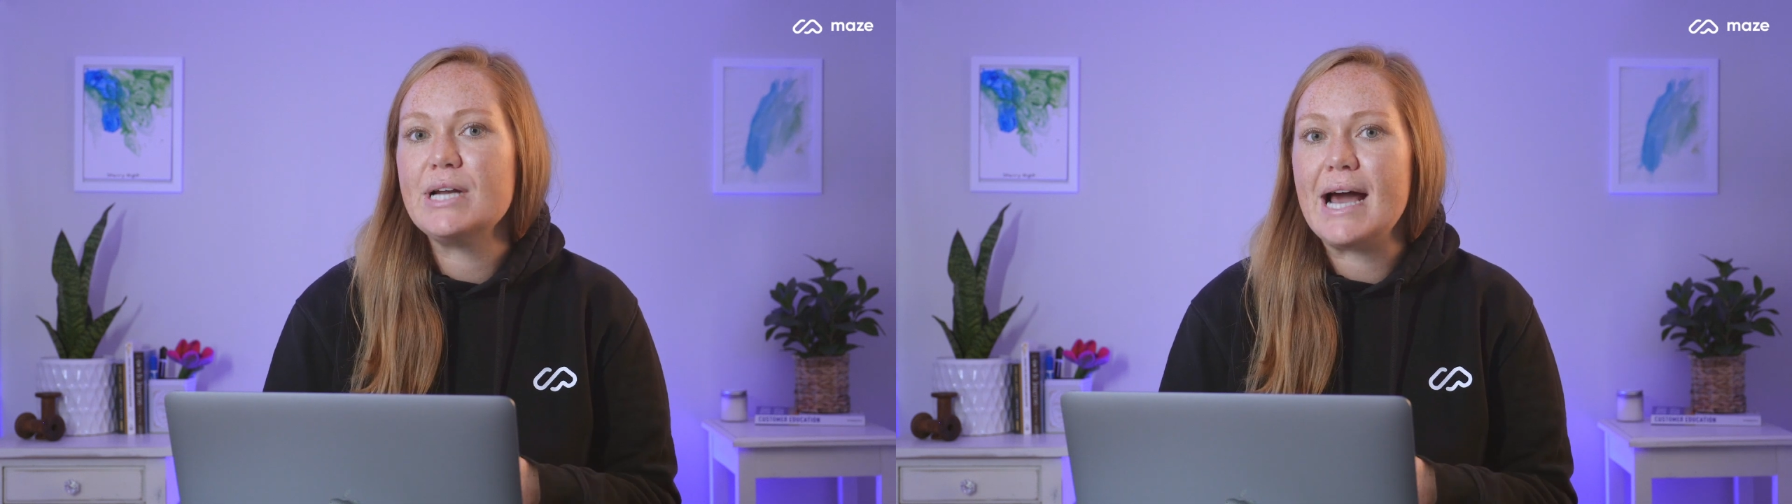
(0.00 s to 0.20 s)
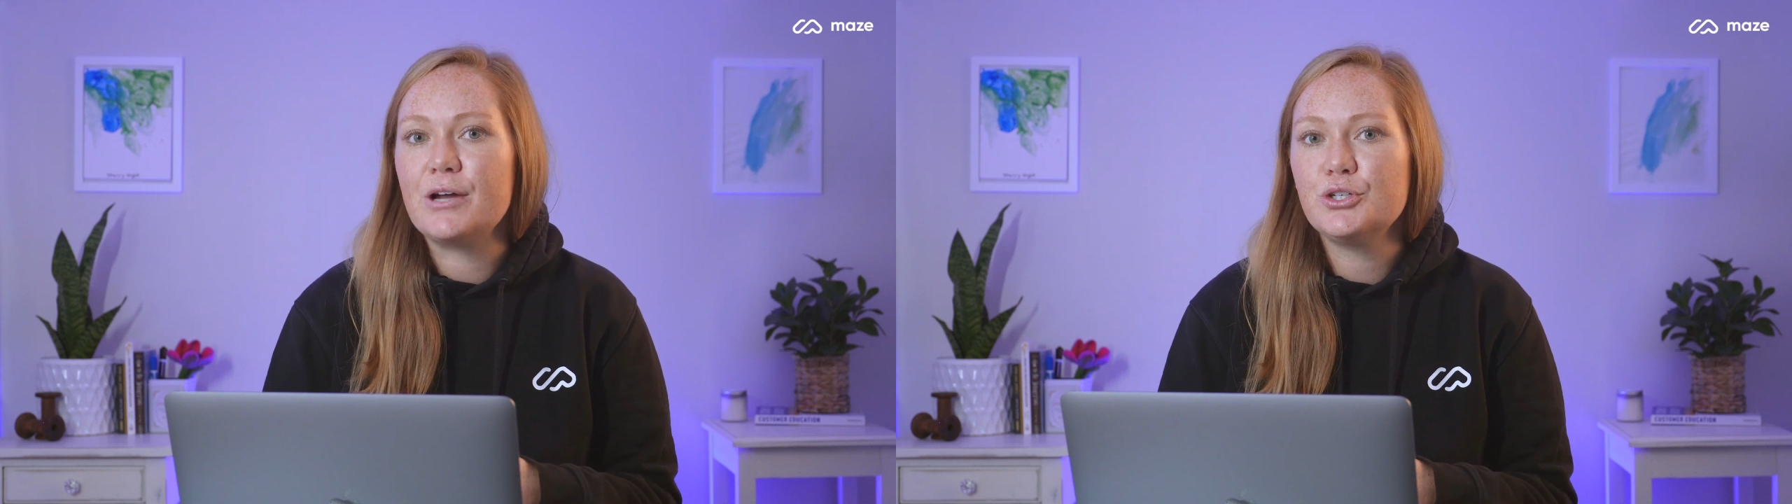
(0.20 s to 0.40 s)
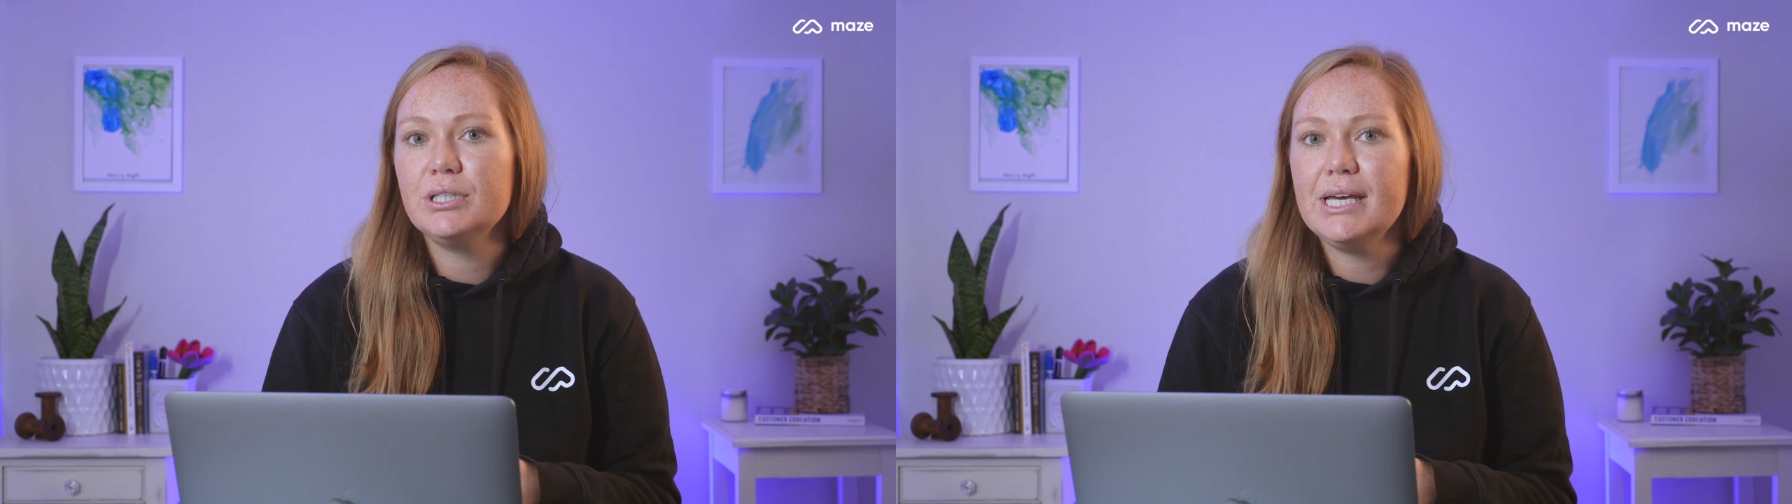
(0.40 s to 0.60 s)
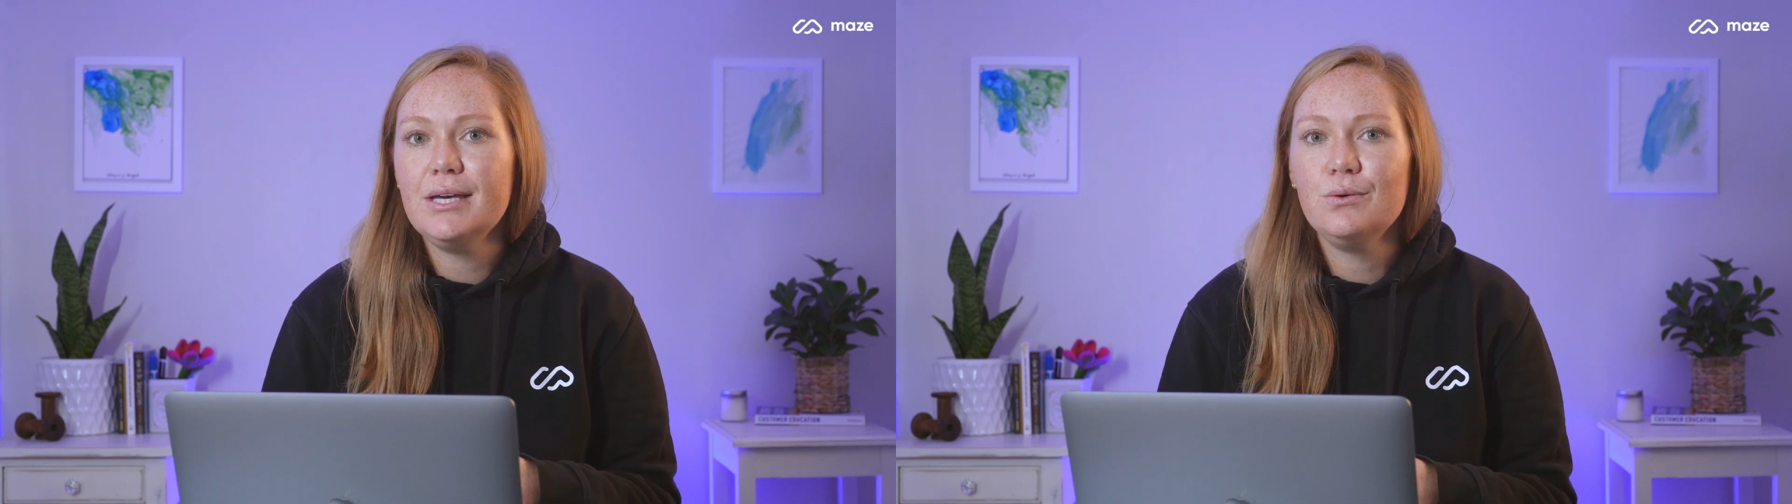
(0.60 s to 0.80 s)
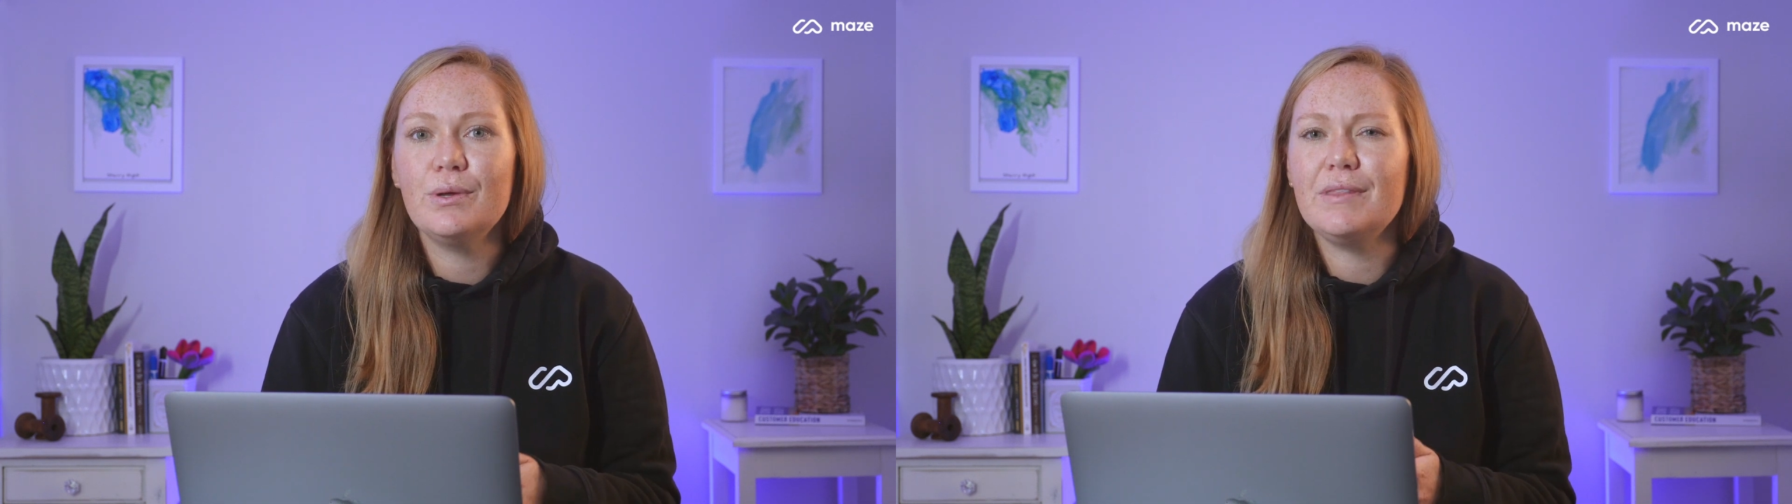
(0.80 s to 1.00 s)
naturally
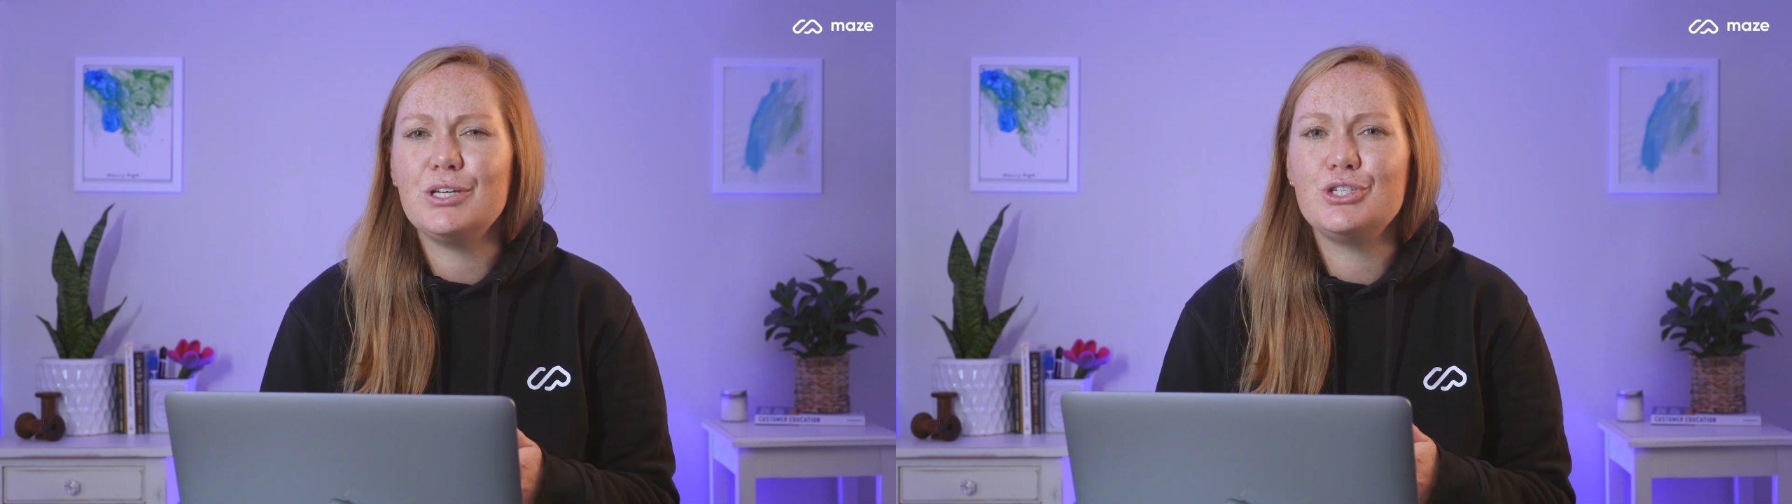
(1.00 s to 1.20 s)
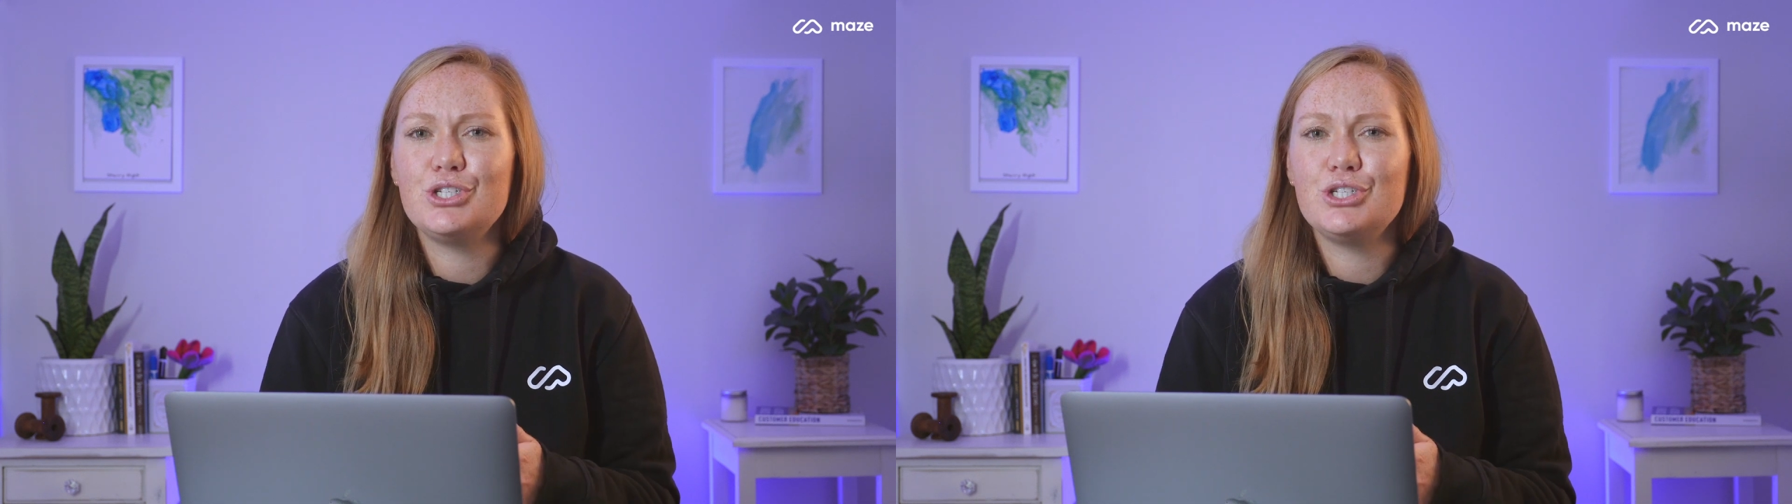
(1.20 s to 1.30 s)
when they